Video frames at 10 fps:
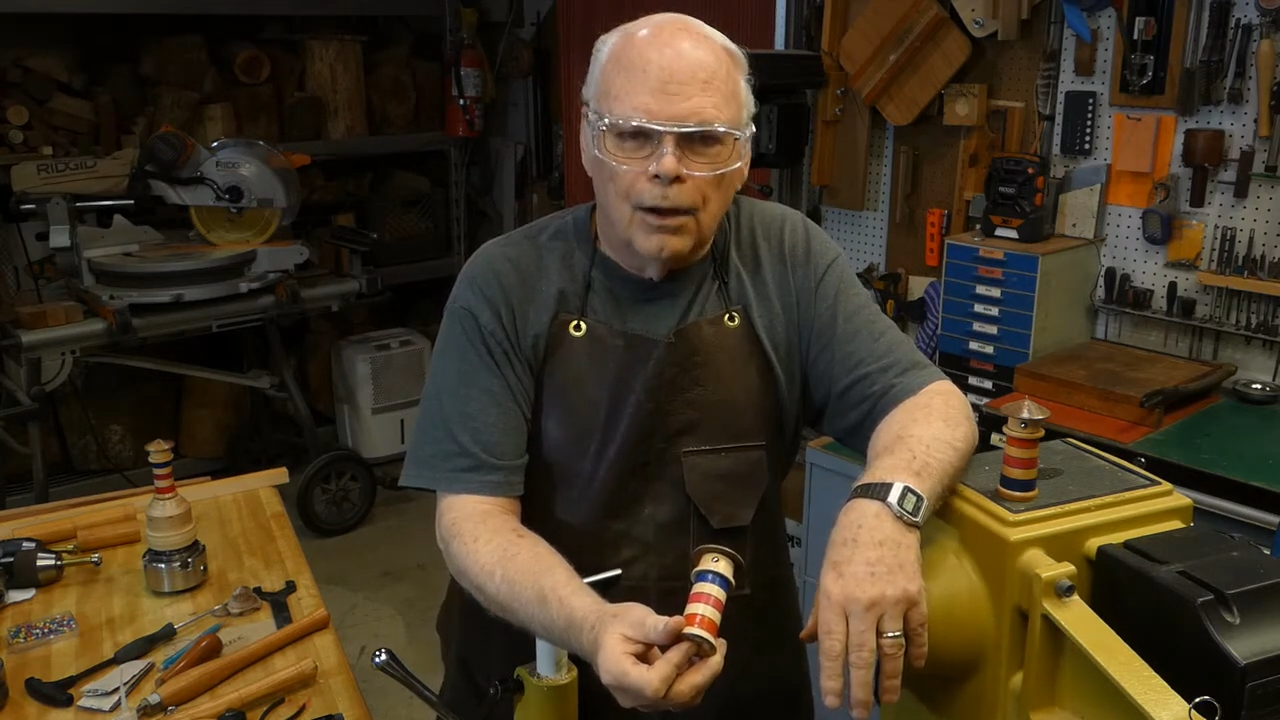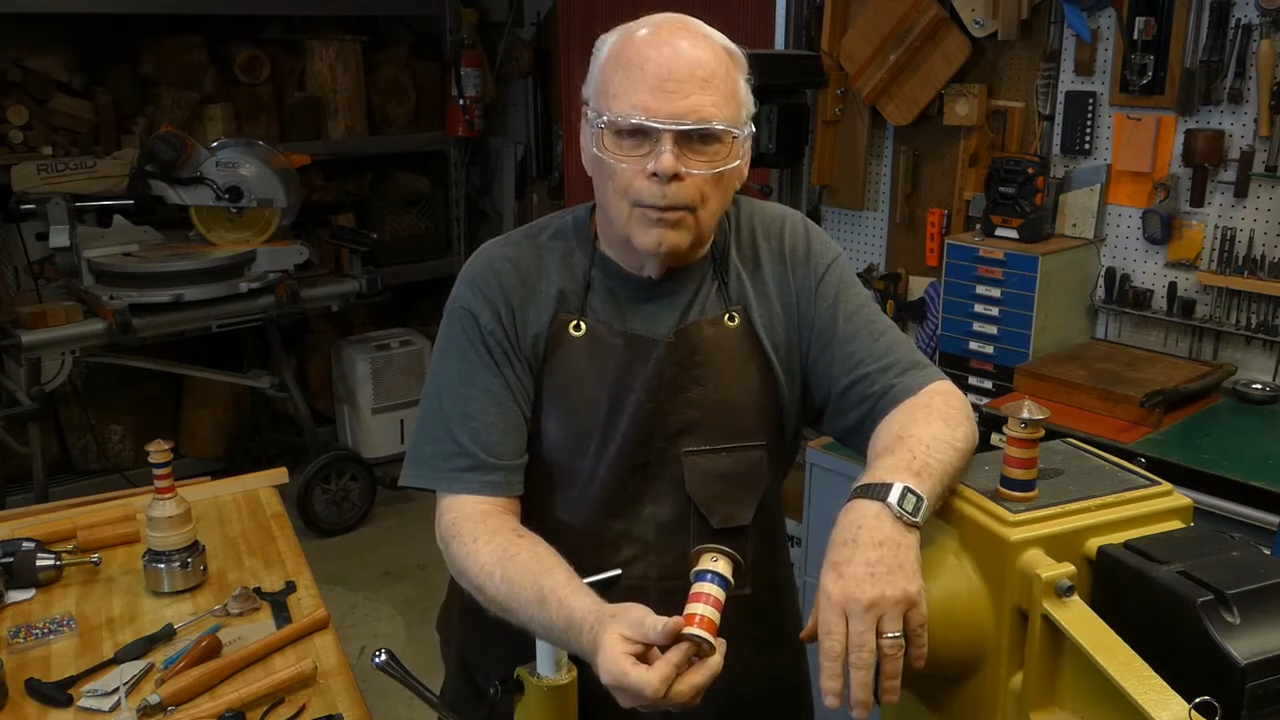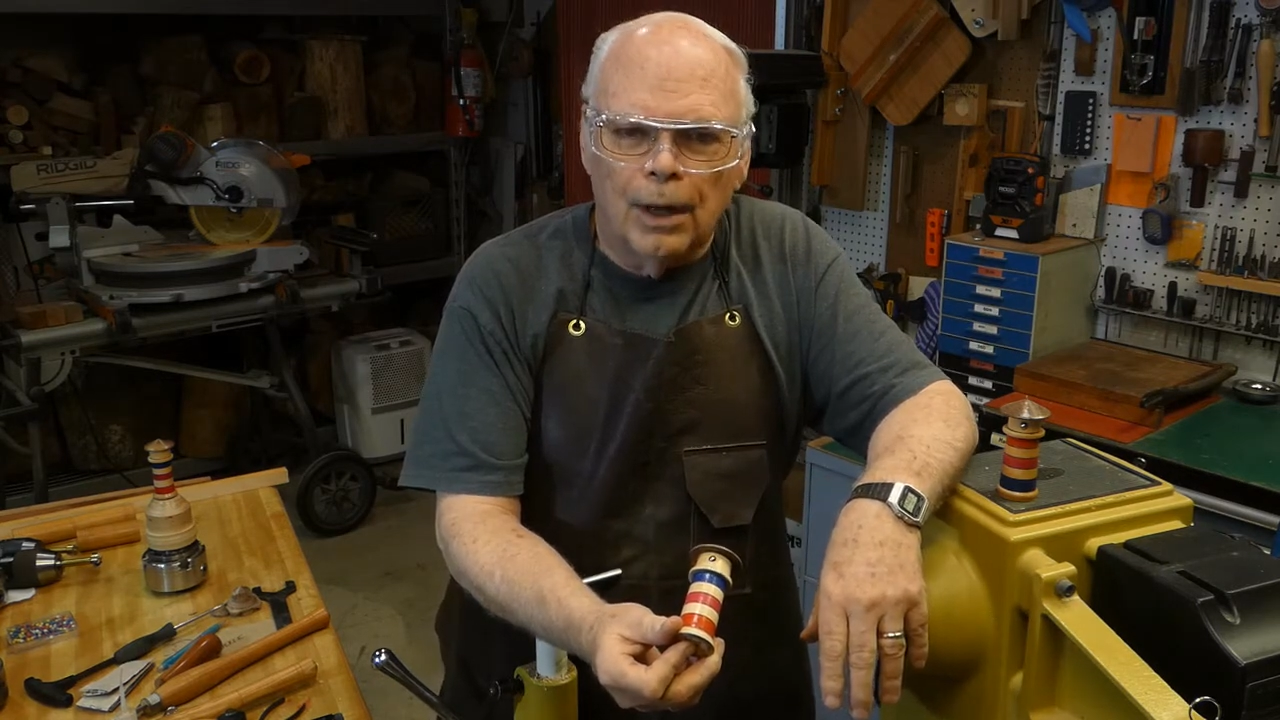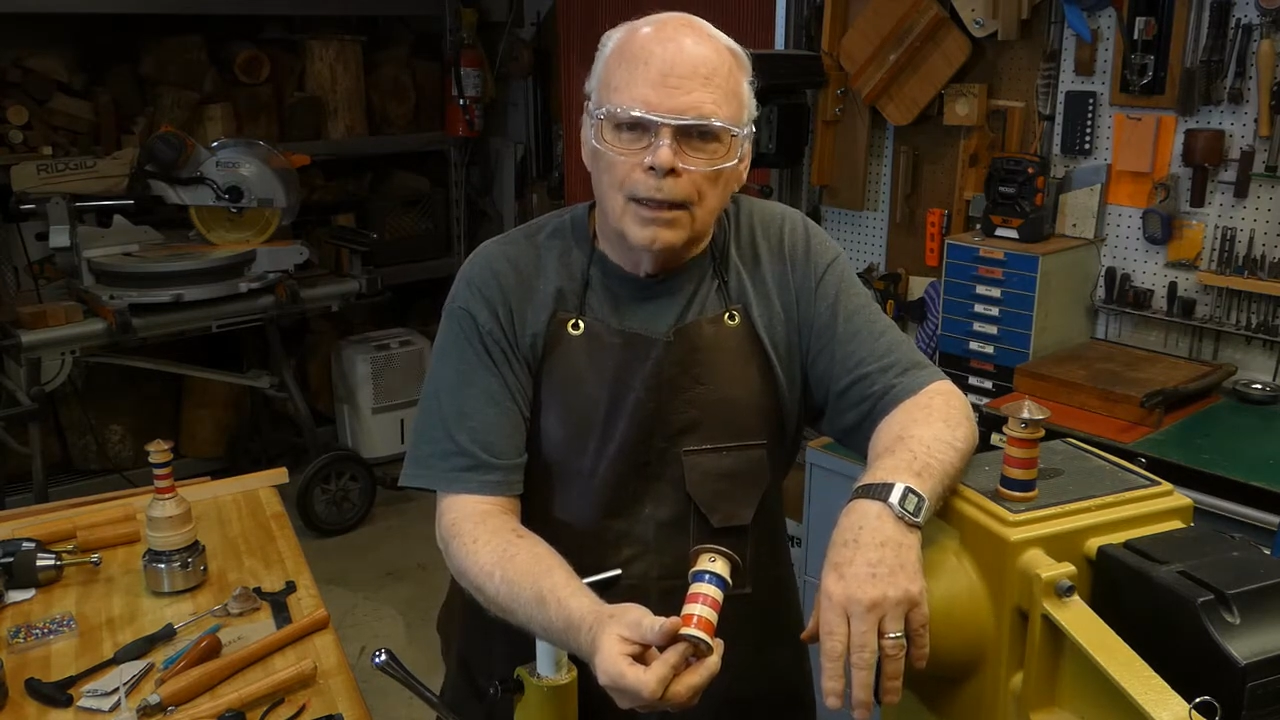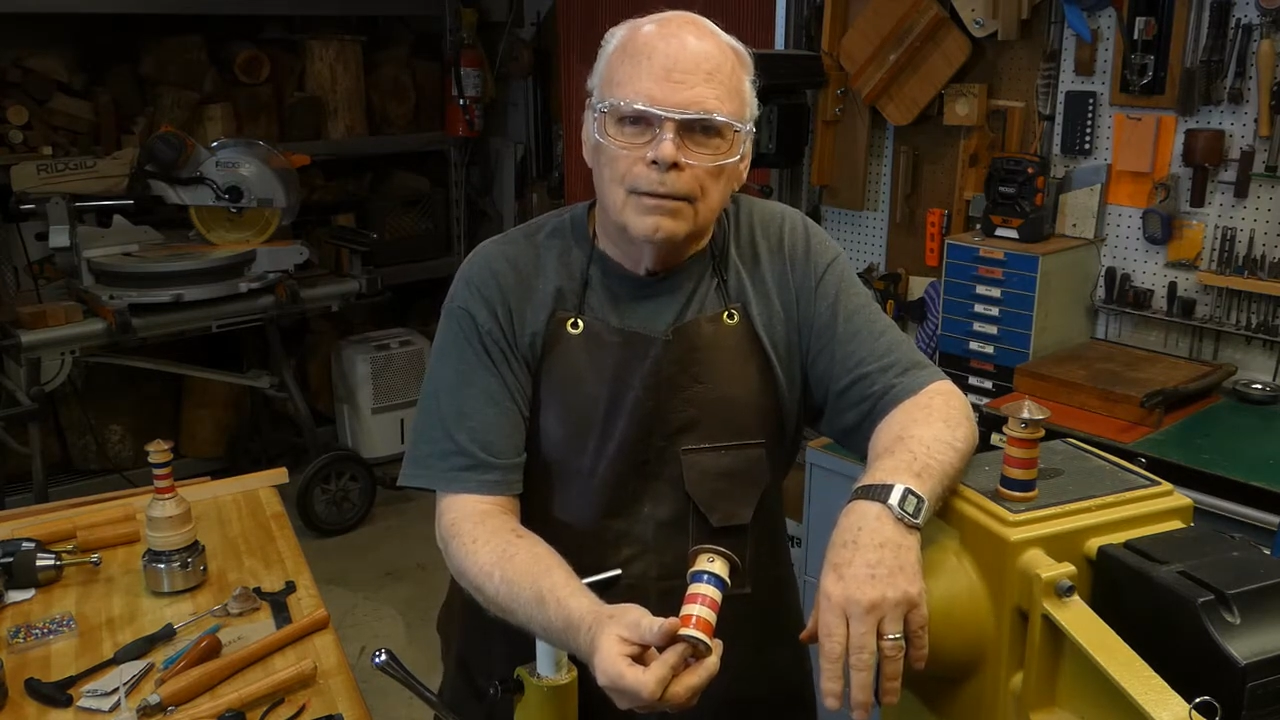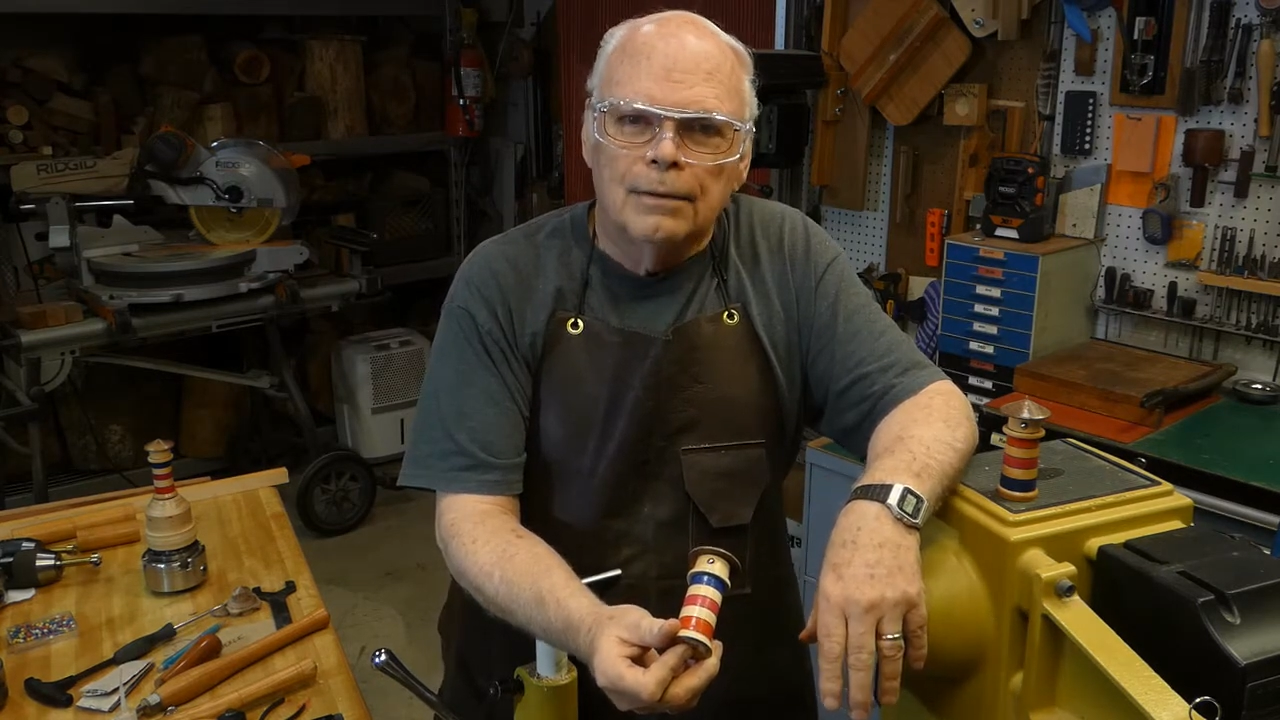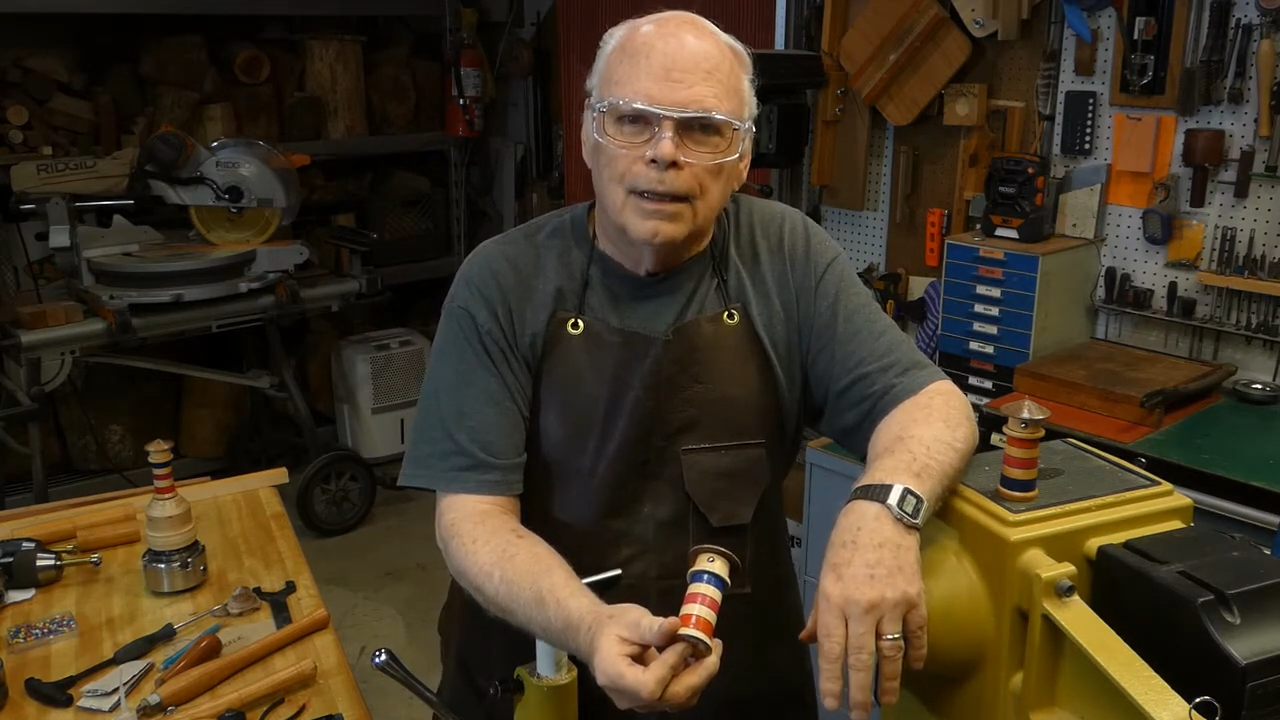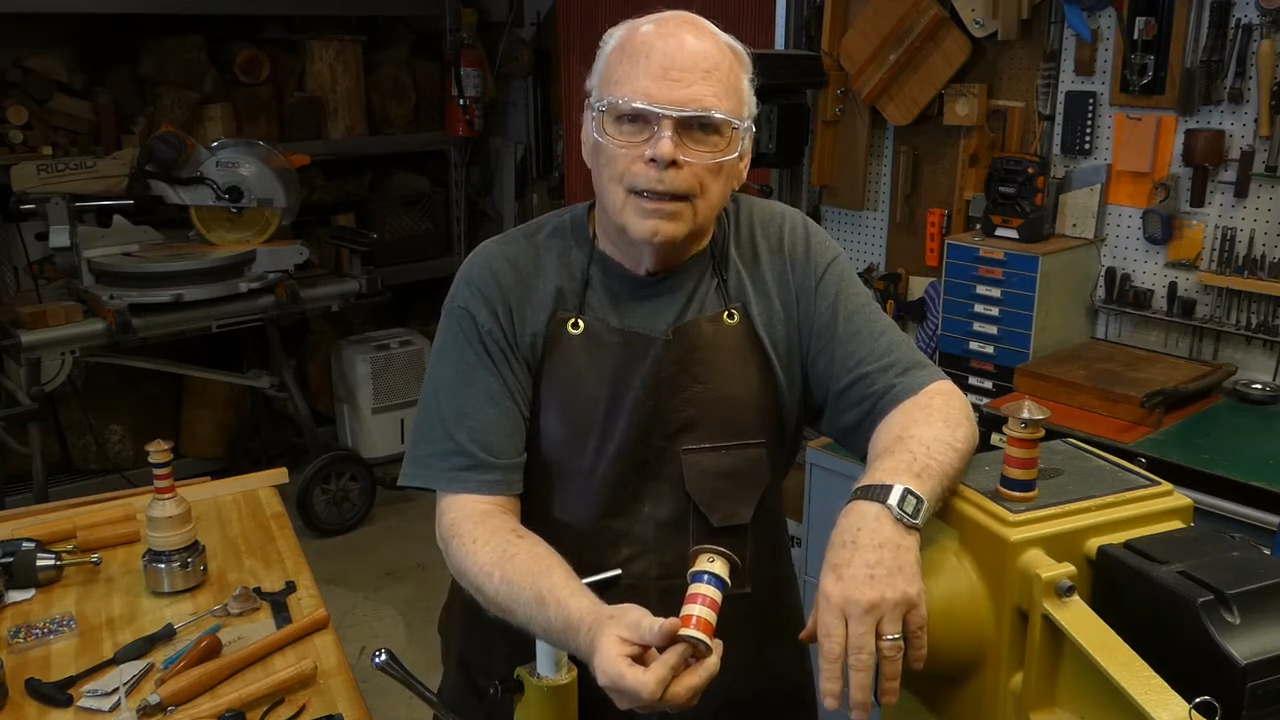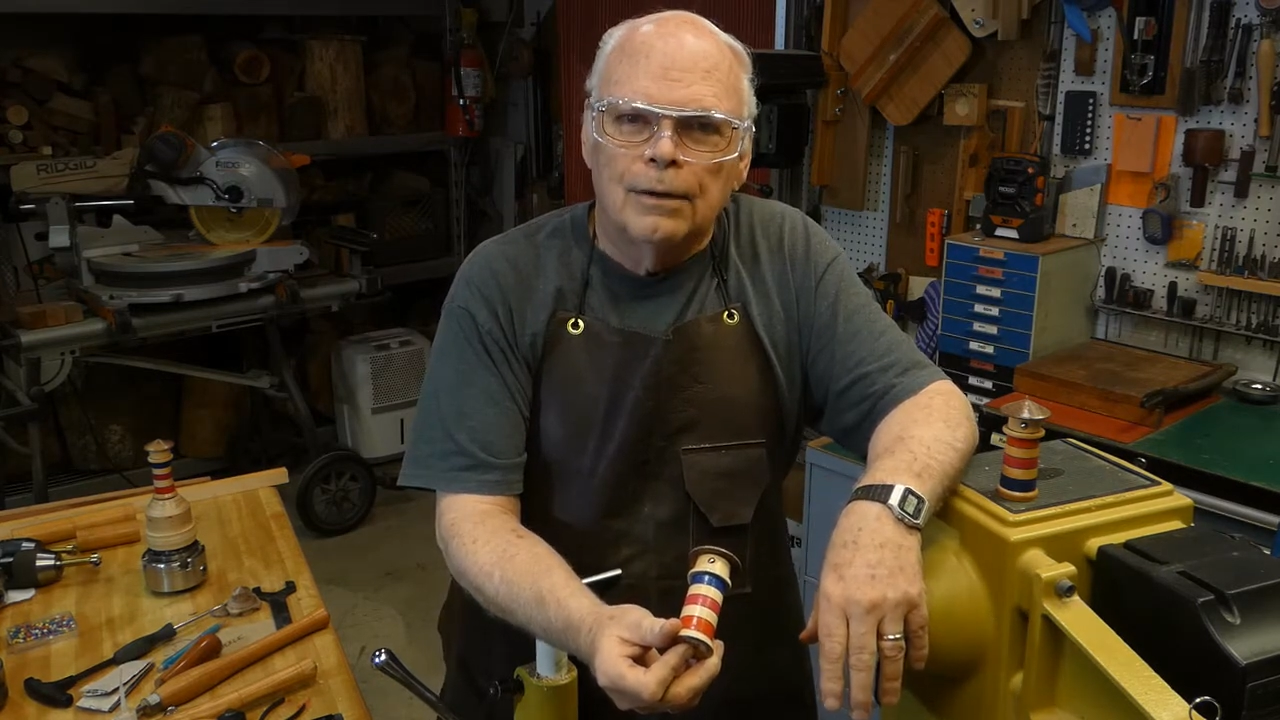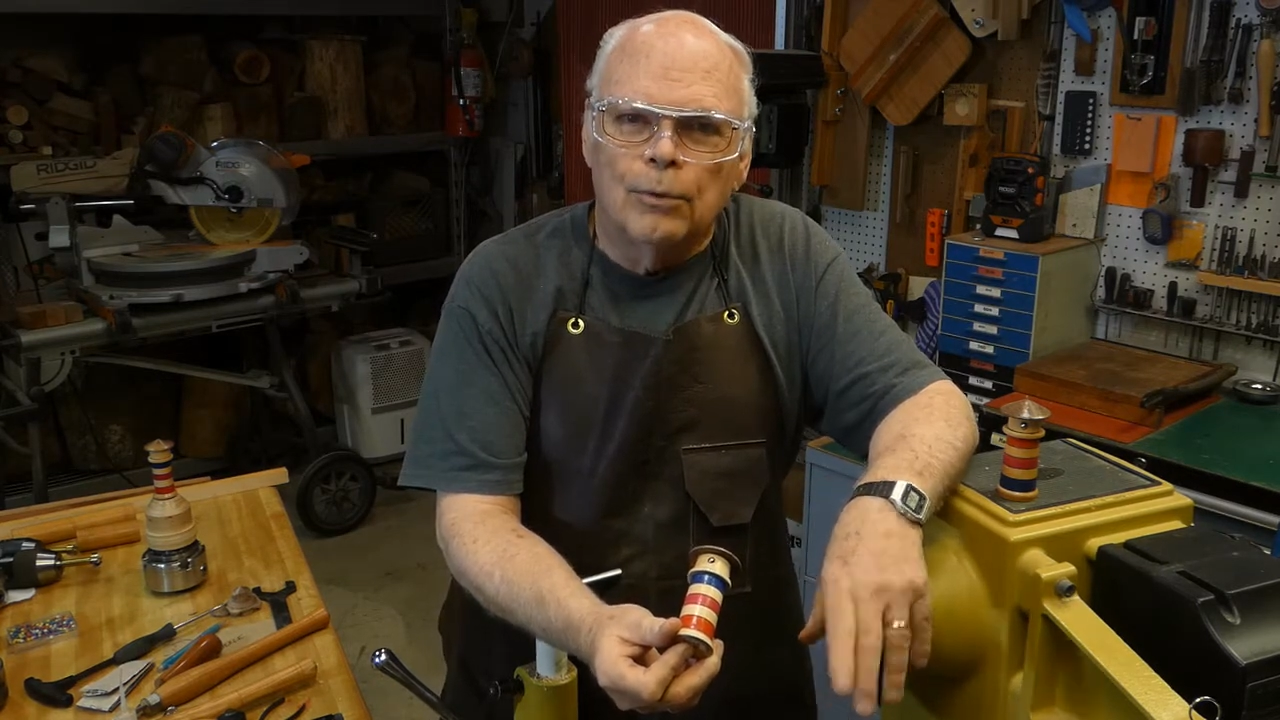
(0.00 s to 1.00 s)
Well,
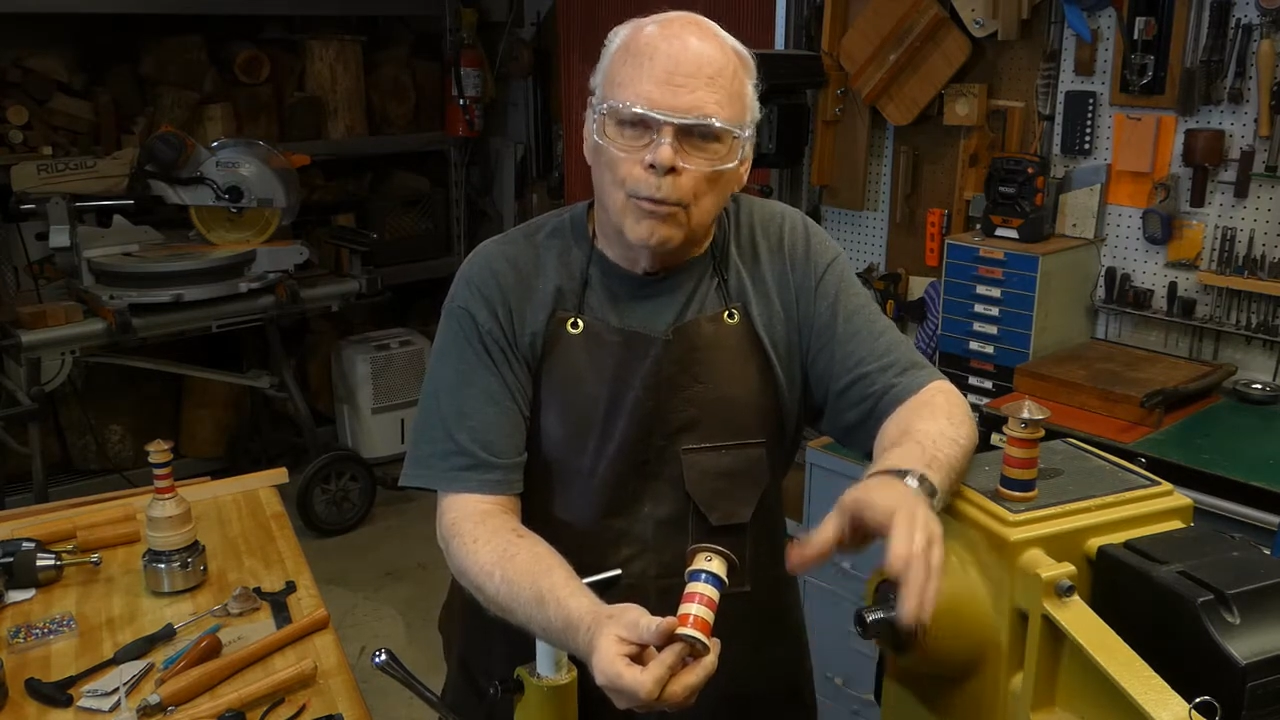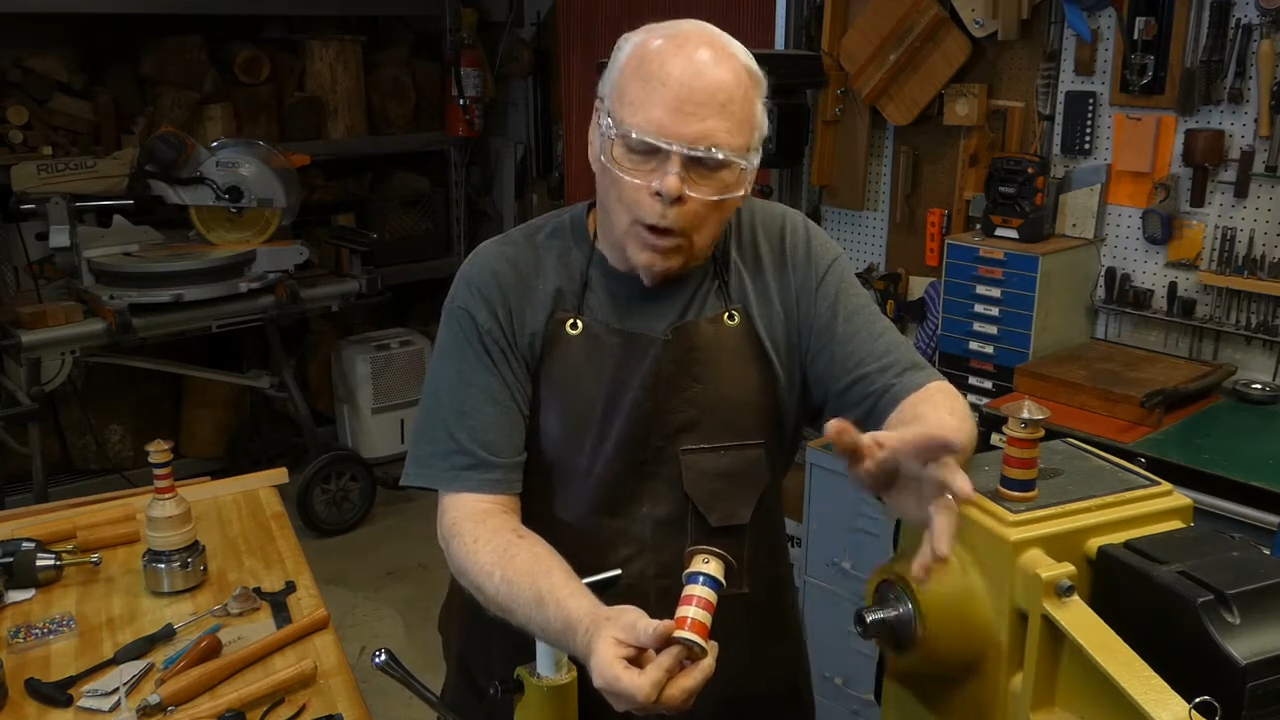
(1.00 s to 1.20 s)
we